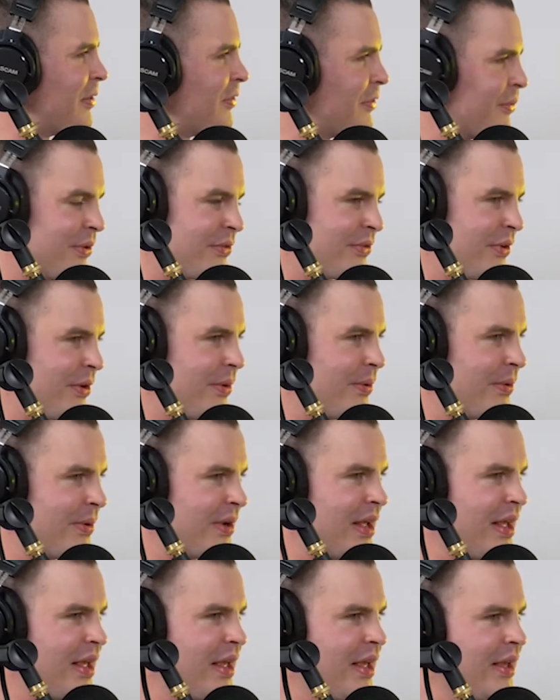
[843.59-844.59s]
into his own.
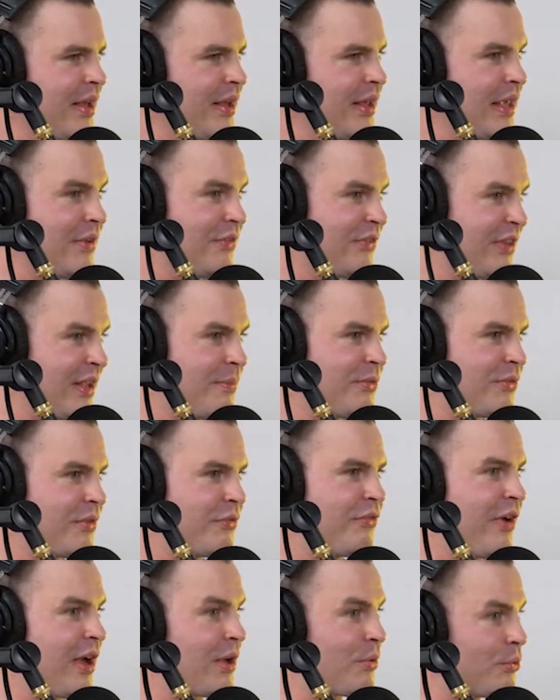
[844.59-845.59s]
He seems to
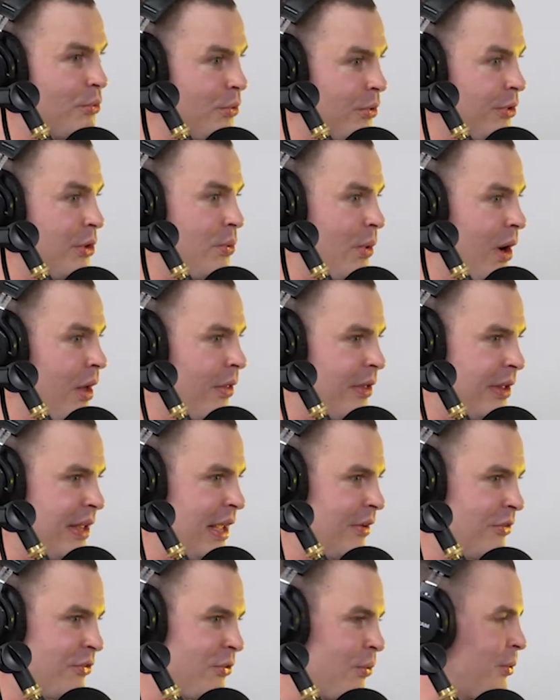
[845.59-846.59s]
fight really well
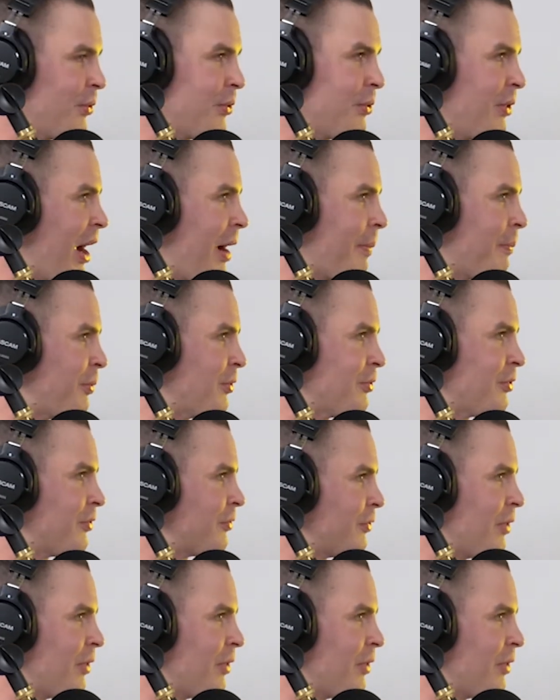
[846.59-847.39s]
against shorter grapplers.